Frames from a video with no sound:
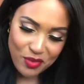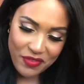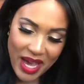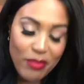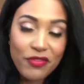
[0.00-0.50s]

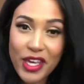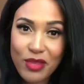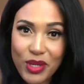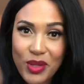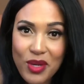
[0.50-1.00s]
Fab
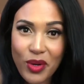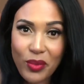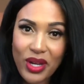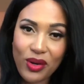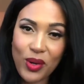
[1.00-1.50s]
Faith Beauty, where
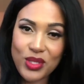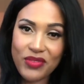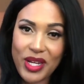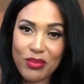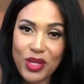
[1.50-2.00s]
we are
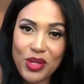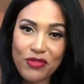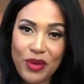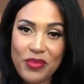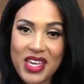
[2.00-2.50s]
cultivating beauty
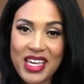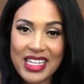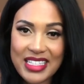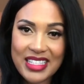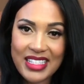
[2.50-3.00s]
from the
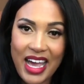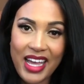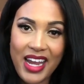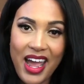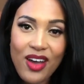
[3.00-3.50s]

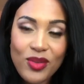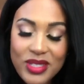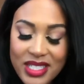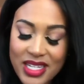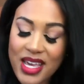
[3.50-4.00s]
inside
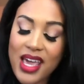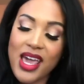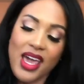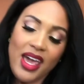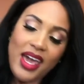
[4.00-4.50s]
out.
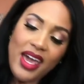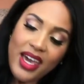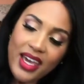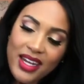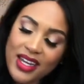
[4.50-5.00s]

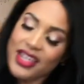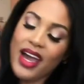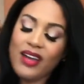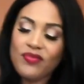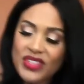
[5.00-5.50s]
And
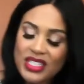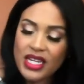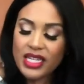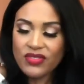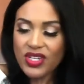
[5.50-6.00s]
yeah,
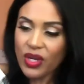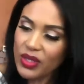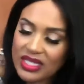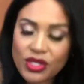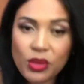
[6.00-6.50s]
today's video
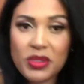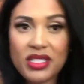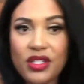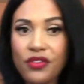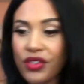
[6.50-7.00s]
is a little bit
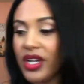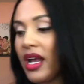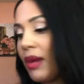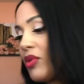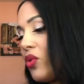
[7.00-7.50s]
different.
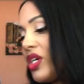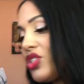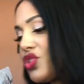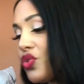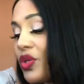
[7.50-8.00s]
I'm going
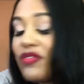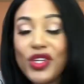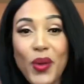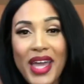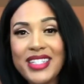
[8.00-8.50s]
to
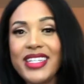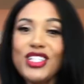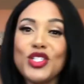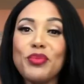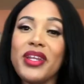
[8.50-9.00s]
review a
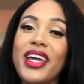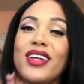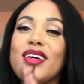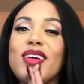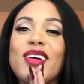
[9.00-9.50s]
teacher
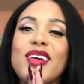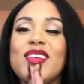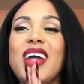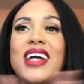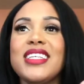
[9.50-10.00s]
planner.
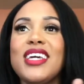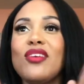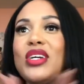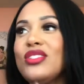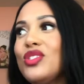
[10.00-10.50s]
You guys, I can't
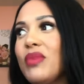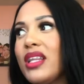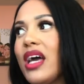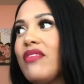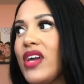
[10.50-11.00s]
wait to do my
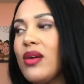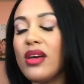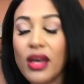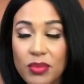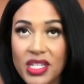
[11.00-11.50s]
life
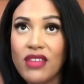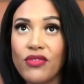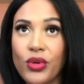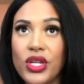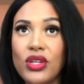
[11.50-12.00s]
update
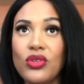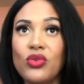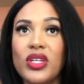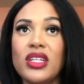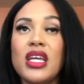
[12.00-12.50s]
for you.
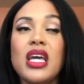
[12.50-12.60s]
And